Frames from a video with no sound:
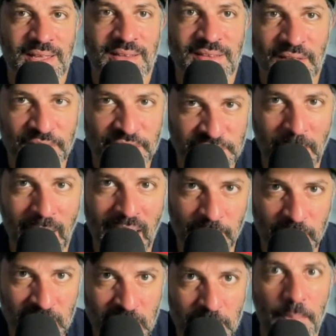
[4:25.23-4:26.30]
to this Miami
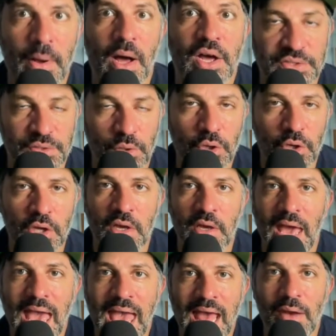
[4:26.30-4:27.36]
Heat puzzle.
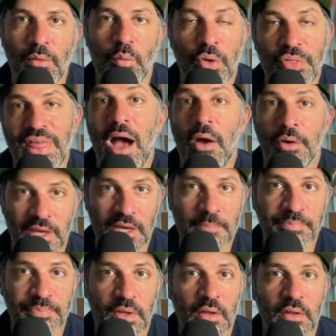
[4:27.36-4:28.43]
And without
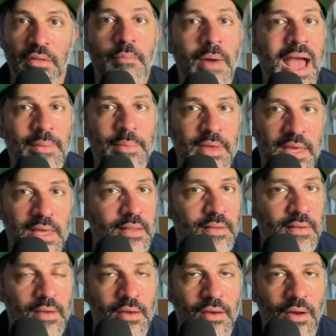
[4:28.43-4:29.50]
him, the Miami Heat
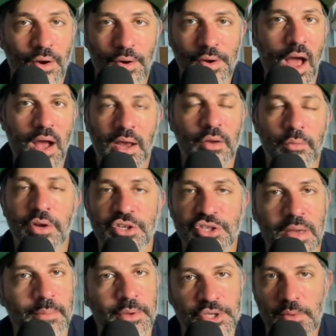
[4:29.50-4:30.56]
are not going to win a
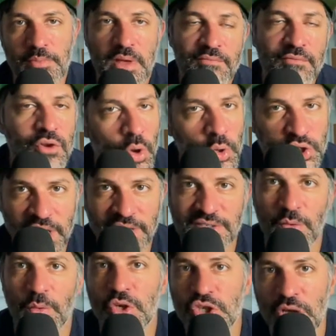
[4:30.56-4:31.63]
championship. They have no chance to
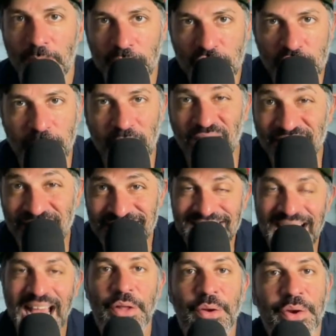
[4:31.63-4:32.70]
win a championship unless
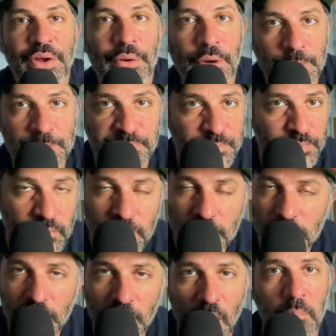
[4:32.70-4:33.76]
Tyler Herro
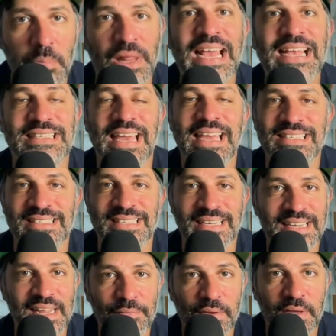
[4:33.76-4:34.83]
plays a
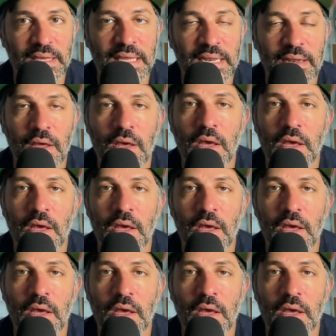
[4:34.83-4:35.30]
significant,